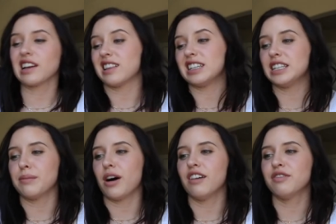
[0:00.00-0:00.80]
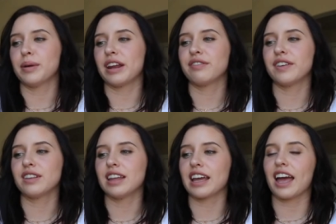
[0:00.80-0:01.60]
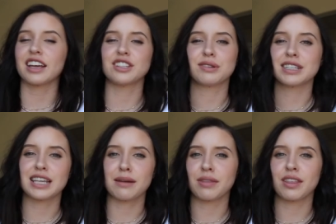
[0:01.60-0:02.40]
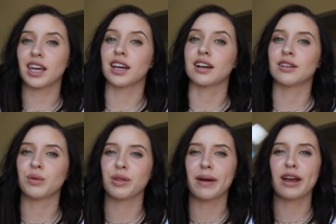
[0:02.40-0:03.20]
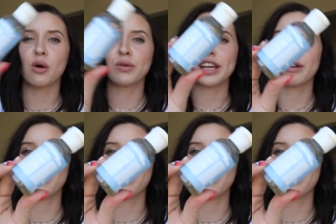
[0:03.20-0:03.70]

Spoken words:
It cleaned them off, but I felt like I could do the same thing with my own like